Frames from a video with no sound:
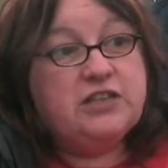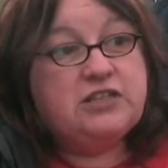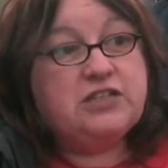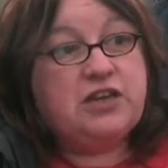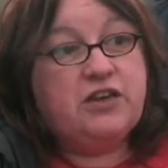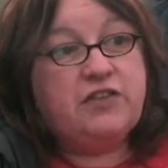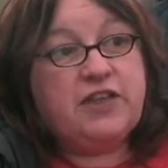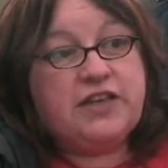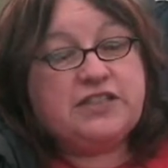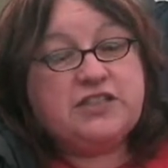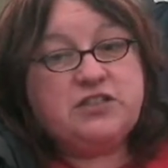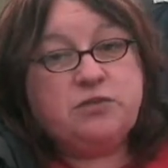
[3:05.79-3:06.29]

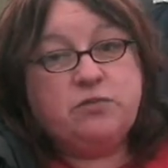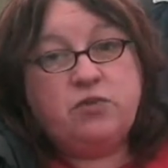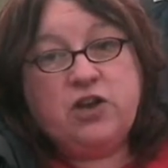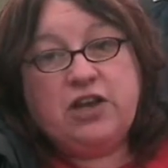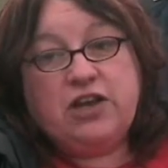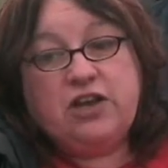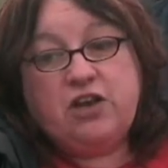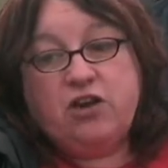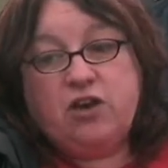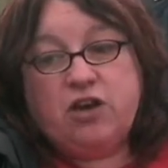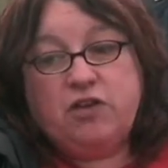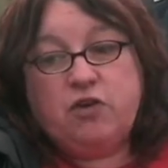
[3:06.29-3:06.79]
So there's some
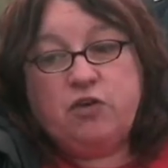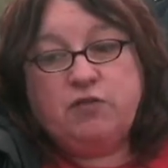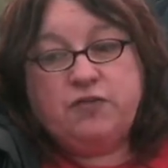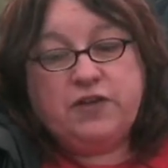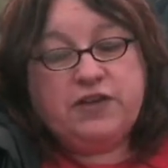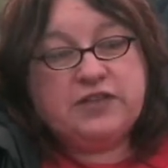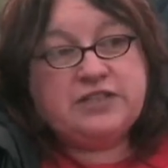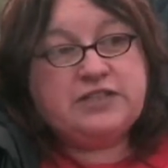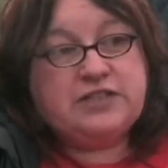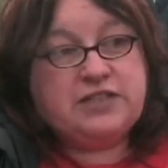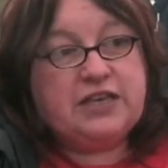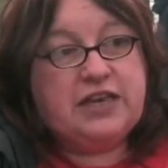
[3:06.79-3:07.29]
really kind of
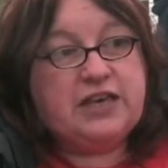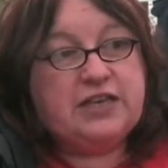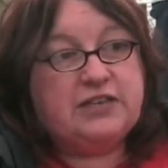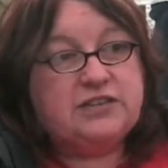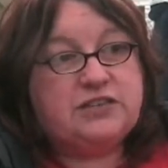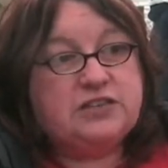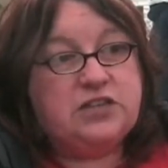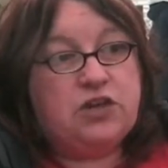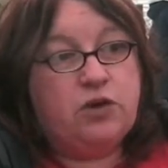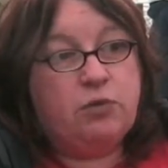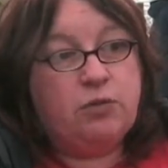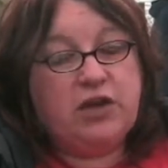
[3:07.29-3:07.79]
obvious
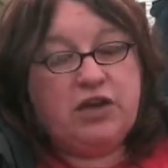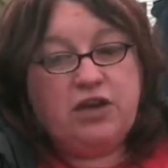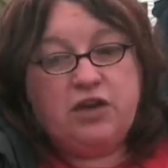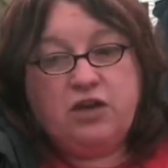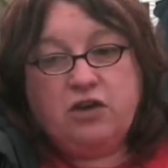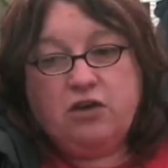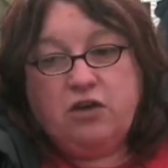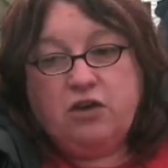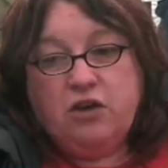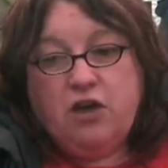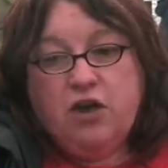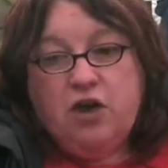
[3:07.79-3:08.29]
things that
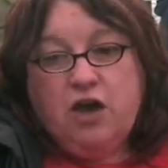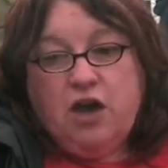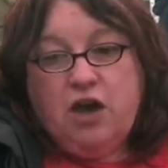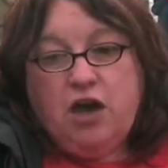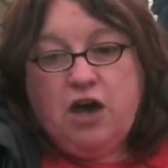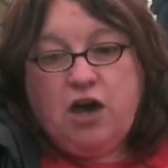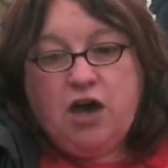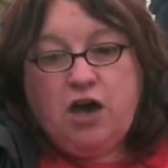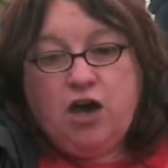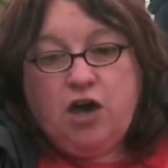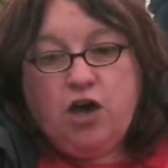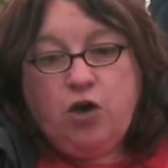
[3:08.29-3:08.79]
we're
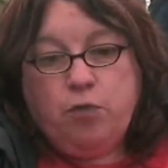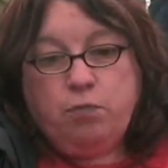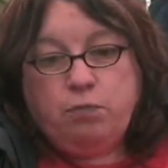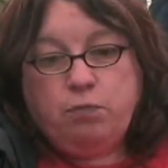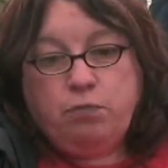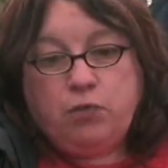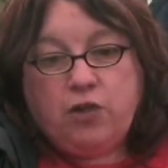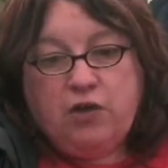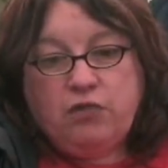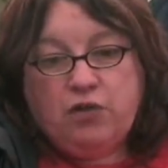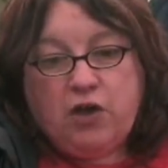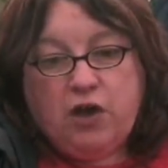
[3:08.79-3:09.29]

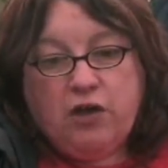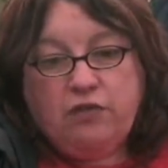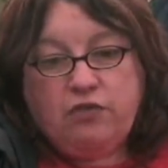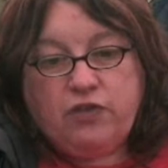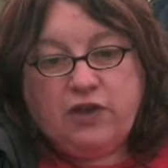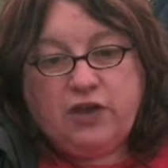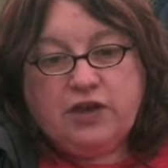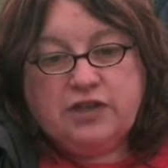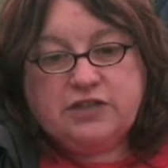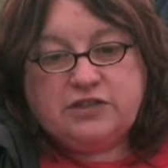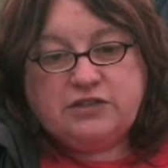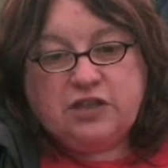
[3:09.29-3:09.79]
um, that,
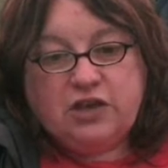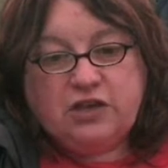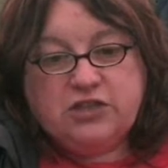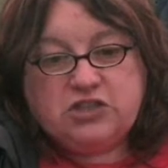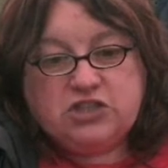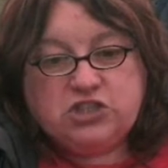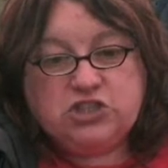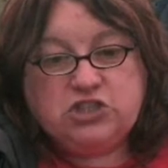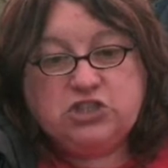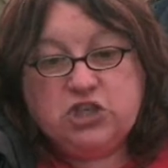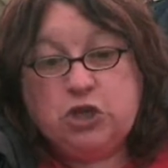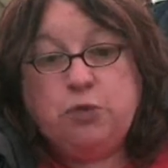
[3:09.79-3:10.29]
that, are, that, are,
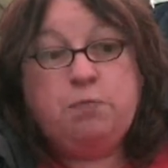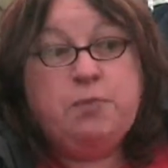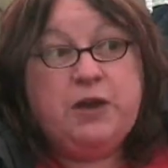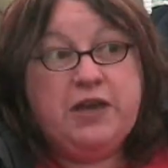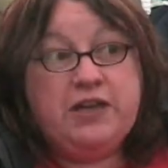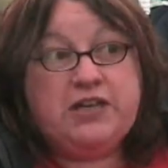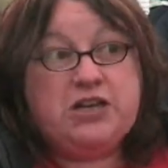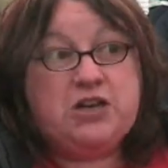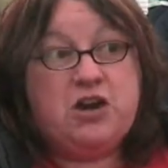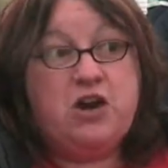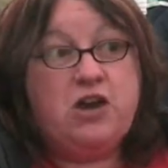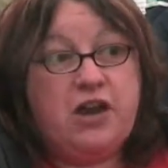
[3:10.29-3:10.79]
just
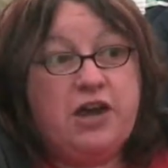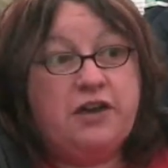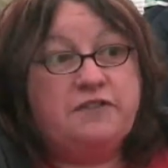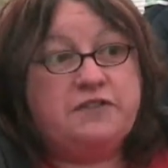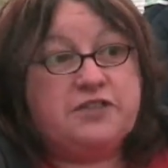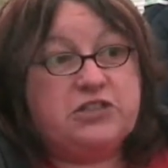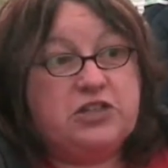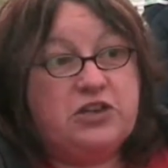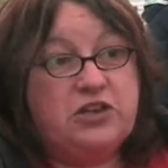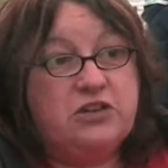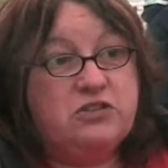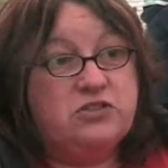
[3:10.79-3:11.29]
stupid in our
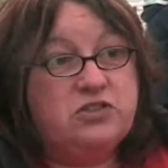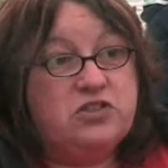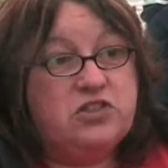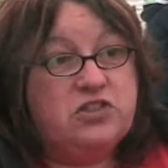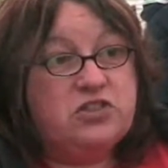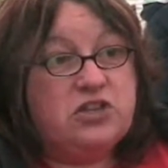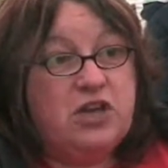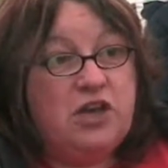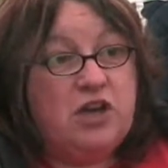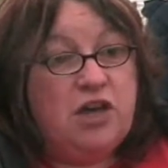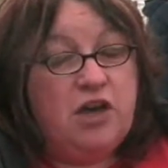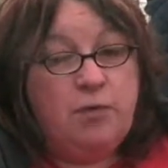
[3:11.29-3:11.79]
lifestyles,
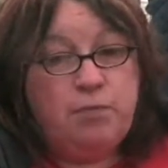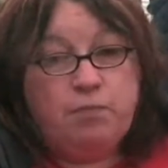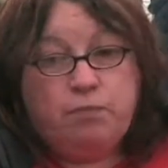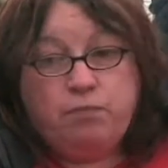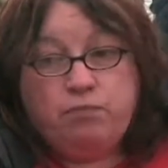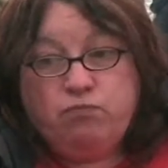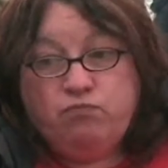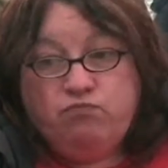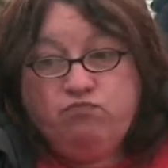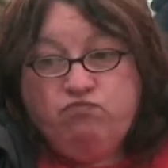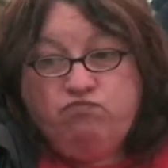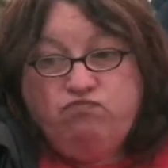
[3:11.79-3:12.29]
um,
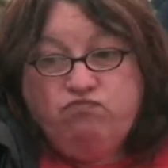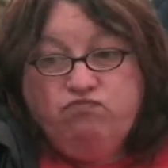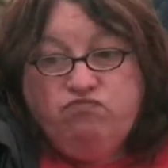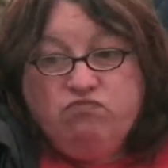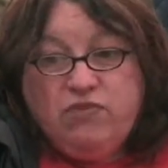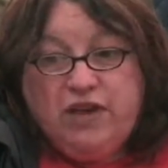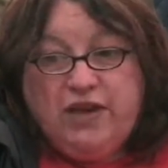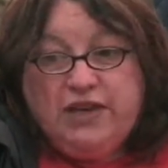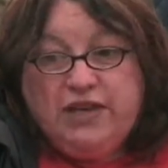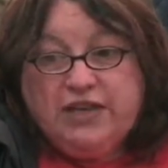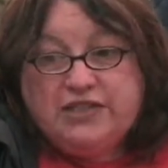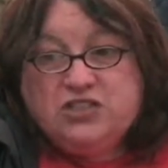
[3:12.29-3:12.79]

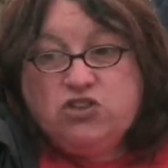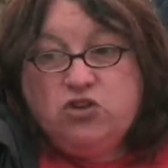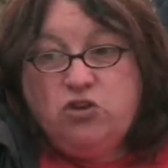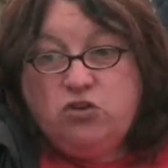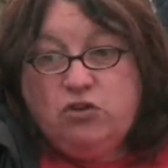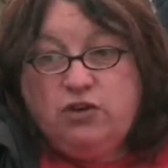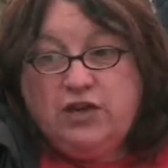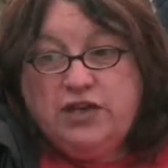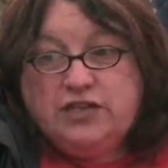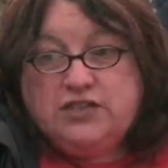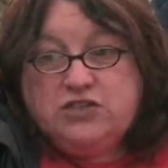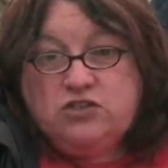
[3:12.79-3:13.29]
and it's
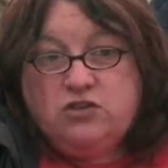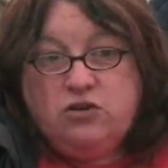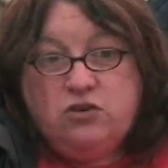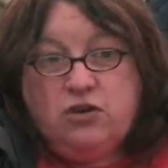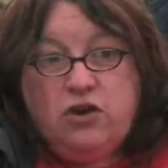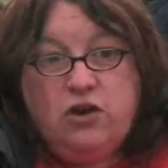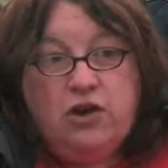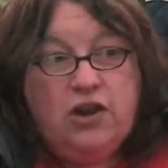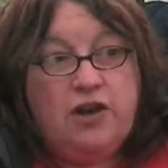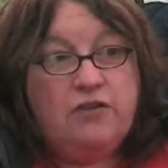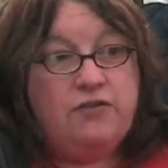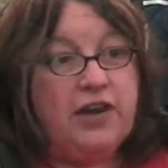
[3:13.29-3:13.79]
not it's not
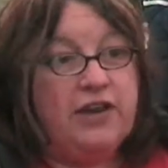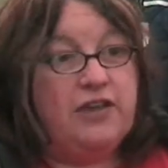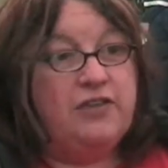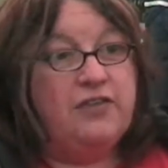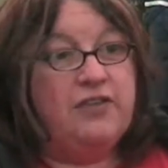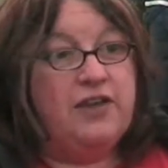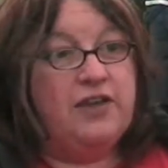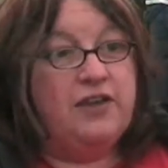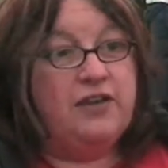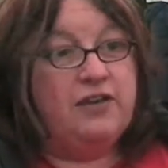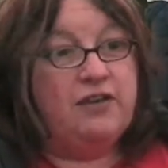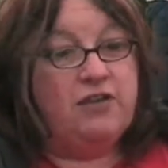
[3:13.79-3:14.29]
kind of
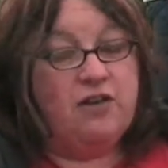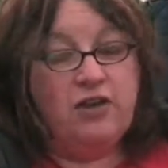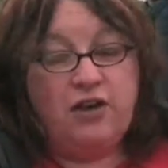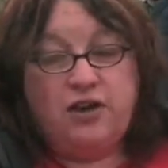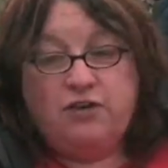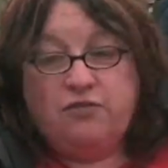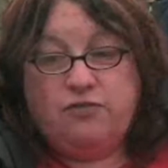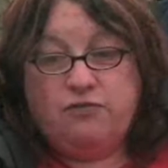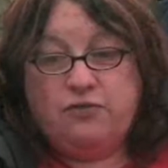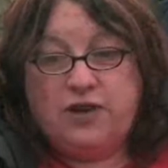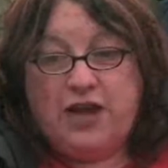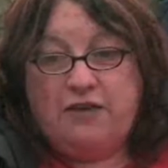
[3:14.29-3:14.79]
anything kind
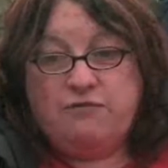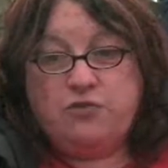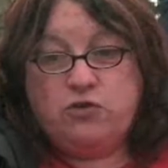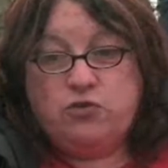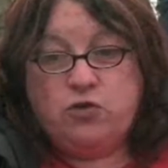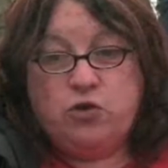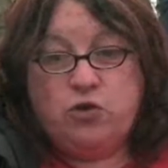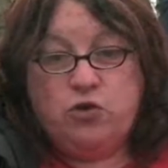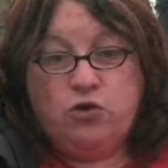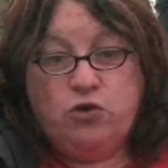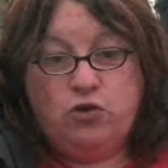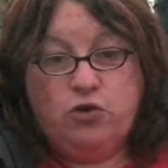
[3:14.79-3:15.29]
of clever
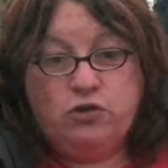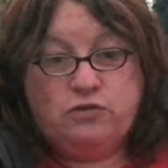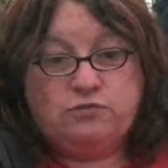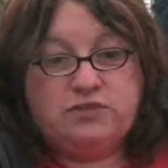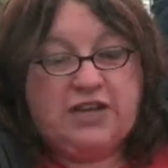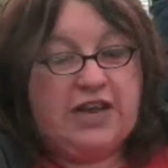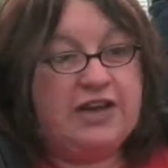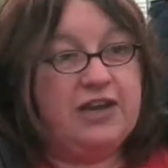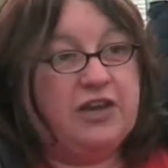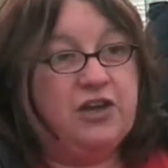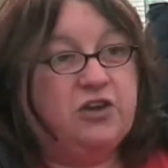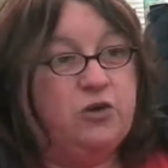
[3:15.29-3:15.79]
or
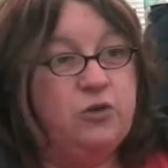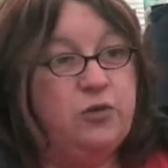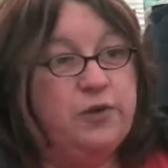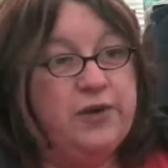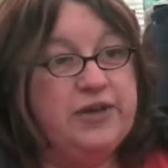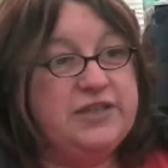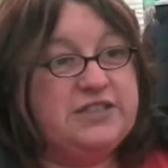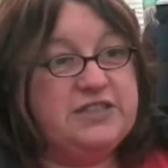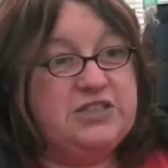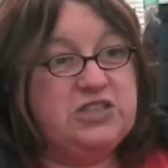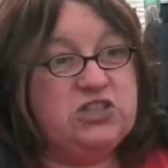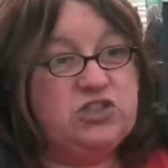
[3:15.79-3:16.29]
technical.
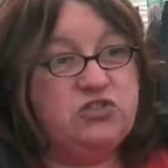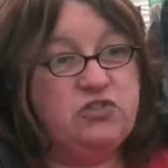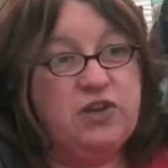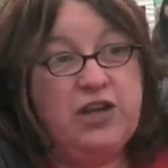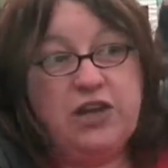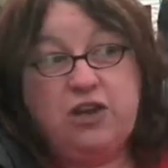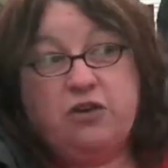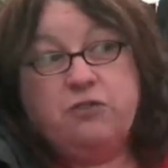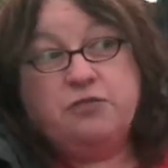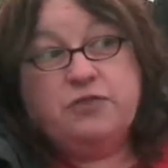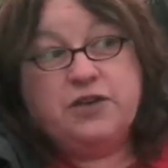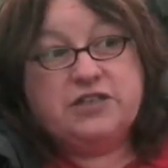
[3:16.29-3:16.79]
It's just
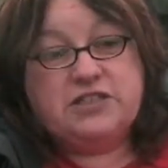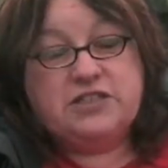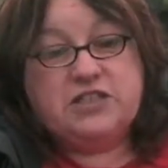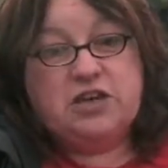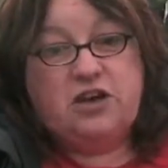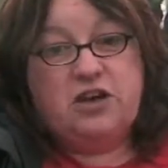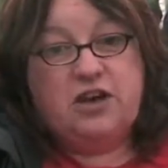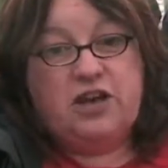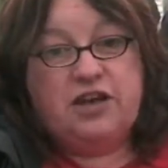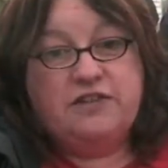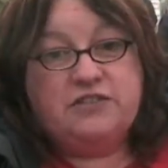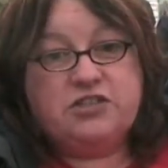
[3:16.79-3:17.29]
really obvious
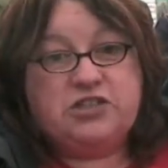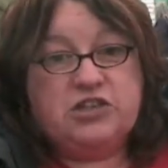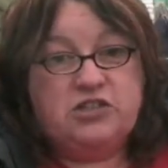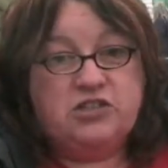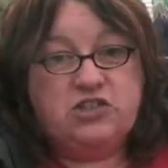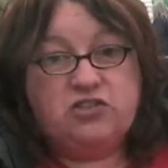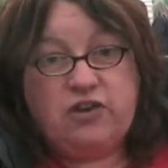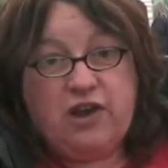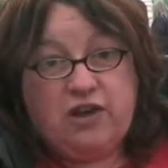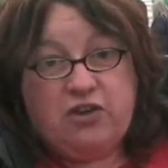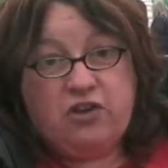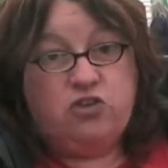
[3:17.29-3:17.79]
that our
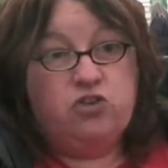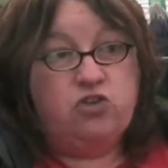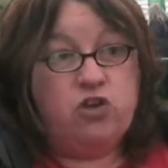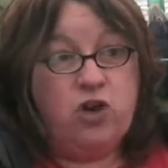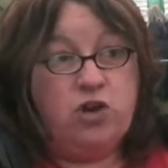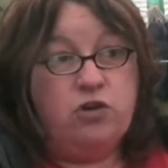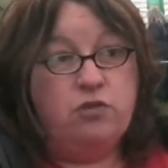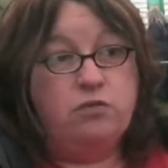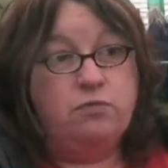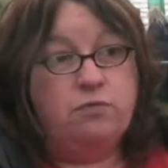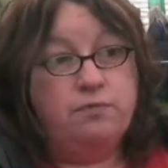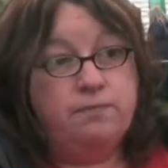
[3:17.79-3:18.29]
lifestyles are out of
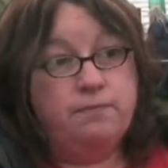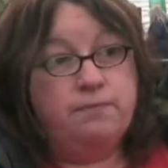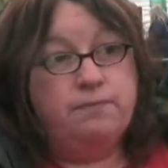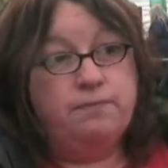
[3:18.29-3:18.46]
control.